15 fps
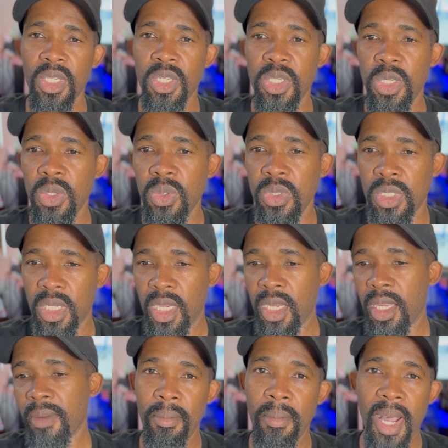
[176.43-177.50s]

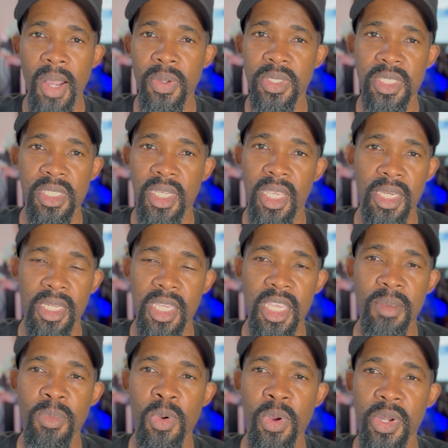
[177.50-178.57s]
using mouse and
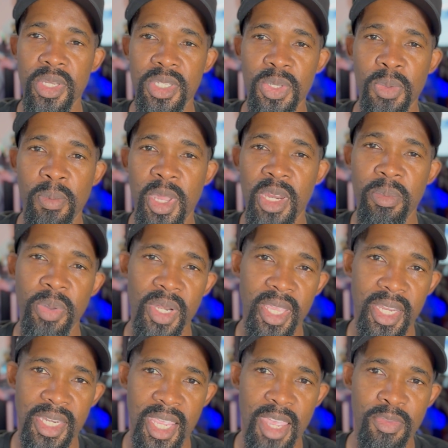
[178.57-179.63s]
keyboard to
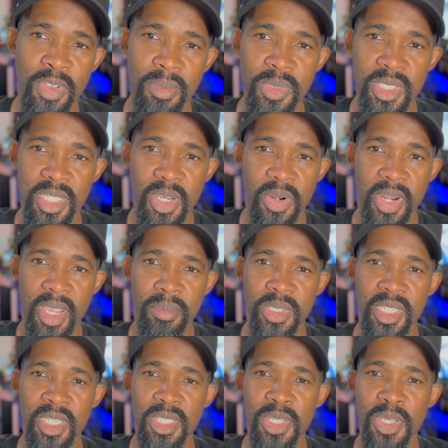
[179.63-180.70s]
manipulate the FMC or the
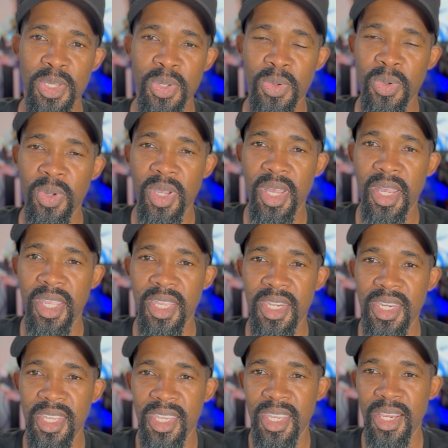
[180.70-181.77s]
MCDU
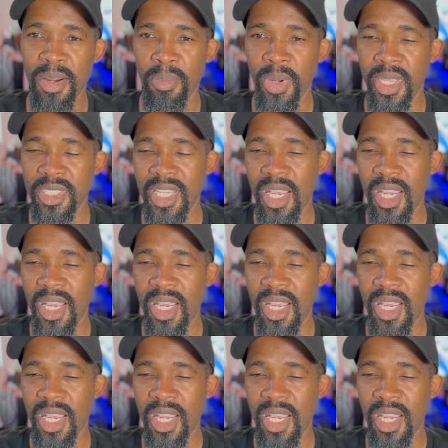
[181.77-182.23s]
in the airplanes